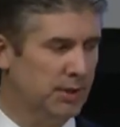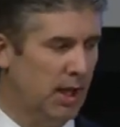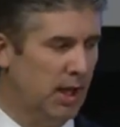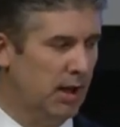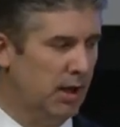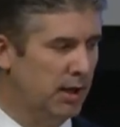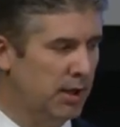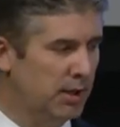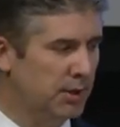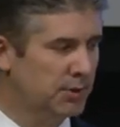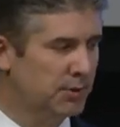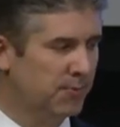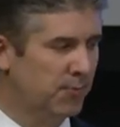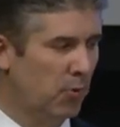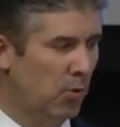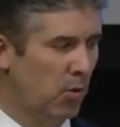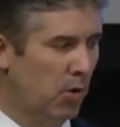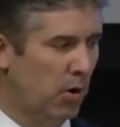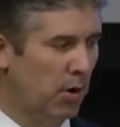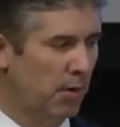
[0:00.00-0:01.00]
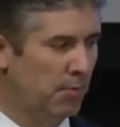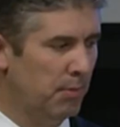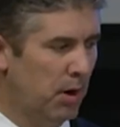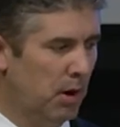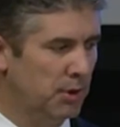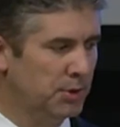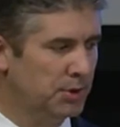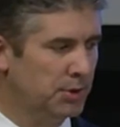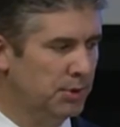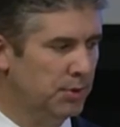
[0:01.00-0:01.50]
and it is for
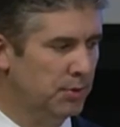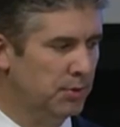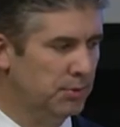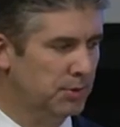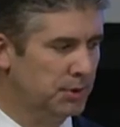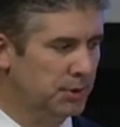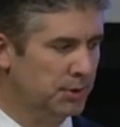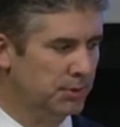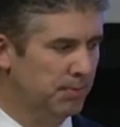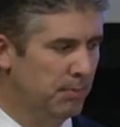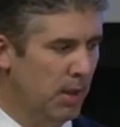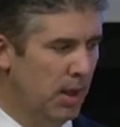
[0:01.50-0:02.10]
our students.